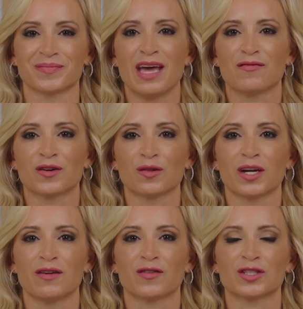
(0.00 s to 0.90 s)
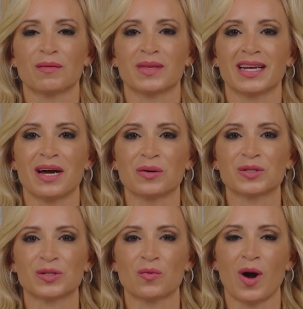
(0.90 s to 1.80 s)
If you're looking for something
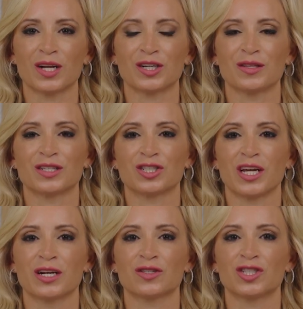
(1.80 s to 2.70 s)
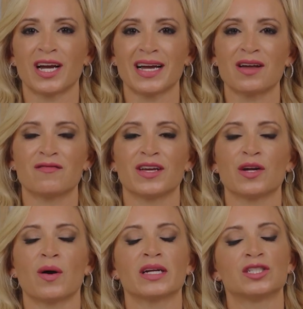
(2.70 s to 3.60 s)
else to watch on this channel, check out a
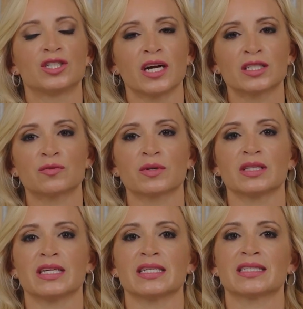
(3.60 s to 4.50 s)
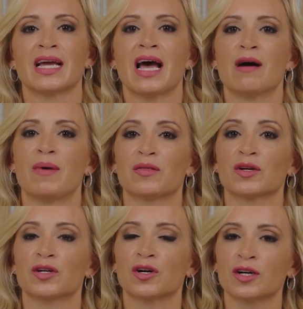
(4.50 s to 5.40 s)
video I just released about
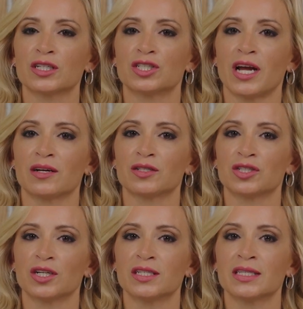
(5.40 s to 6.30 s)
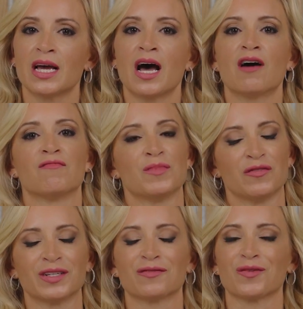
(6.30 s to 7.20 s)
the current challenges of
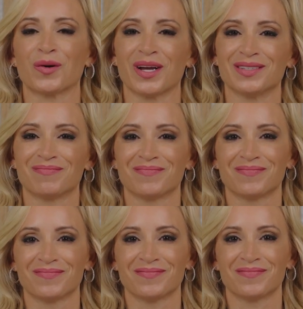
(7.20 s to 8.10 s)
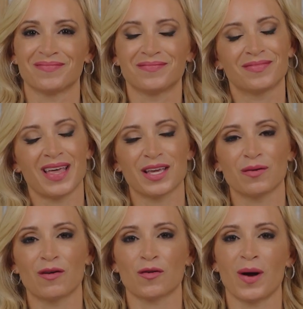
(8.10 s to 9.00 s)
moving to Florida. Thank you
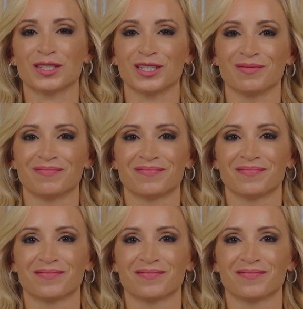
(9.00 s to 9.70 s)
all for watching.